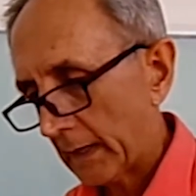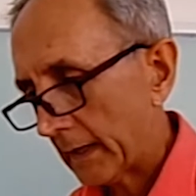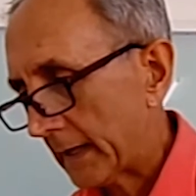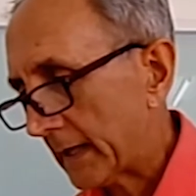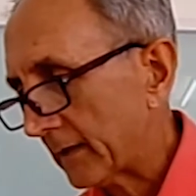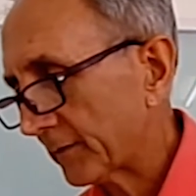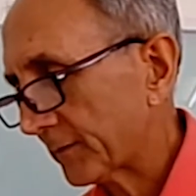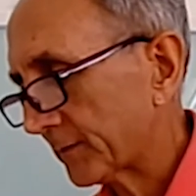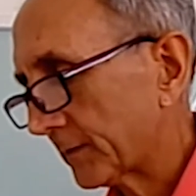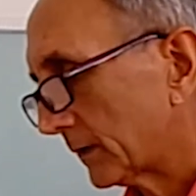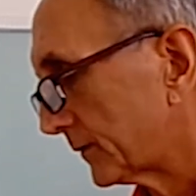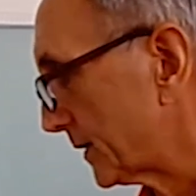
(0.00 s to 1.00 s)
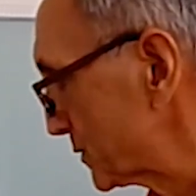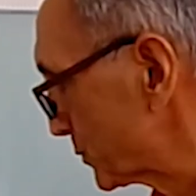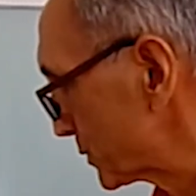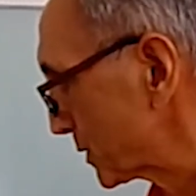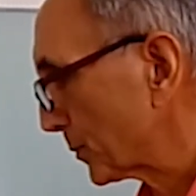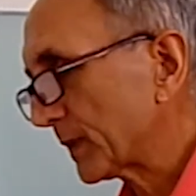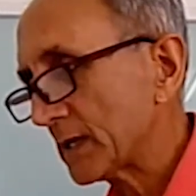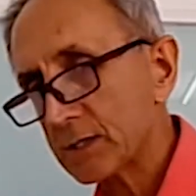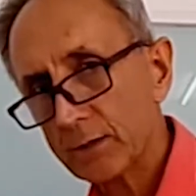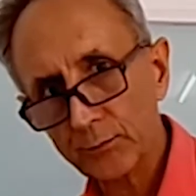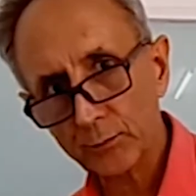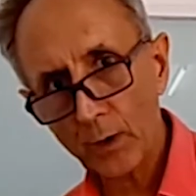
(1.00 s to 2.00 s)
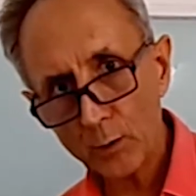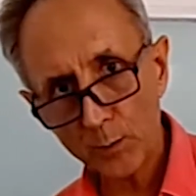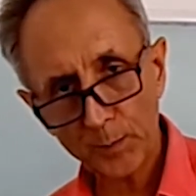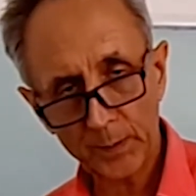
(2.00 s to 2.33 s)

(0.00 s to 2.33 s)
If this was a piece of rope,